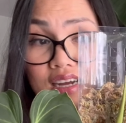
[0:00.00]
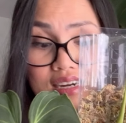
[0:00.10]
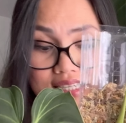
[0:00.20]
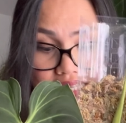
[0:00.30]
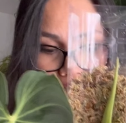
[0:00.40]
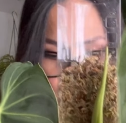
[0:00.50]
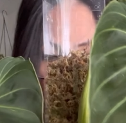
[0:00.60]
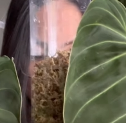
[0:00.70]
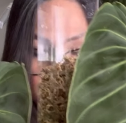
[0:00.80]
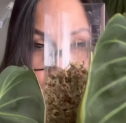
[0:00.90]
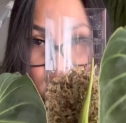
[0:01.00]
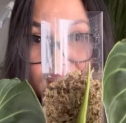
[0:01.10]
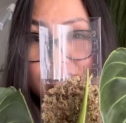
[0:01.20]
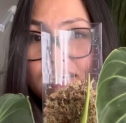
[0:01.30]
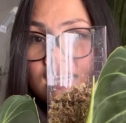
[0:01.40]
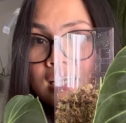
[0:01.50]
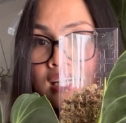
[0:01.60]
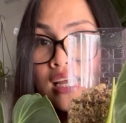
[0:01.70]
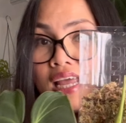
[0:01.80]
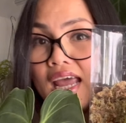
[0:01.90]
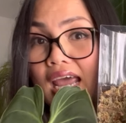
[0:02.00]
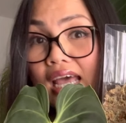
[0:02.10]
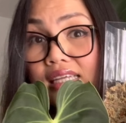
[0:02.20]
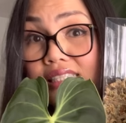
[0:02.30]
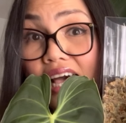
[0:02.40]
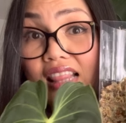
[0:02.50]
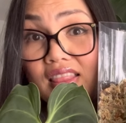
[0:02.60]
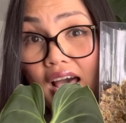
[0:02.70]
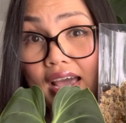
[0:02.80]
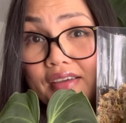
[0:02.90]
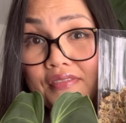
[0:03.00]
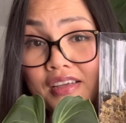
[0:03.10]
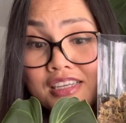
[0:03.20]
are still here and alive,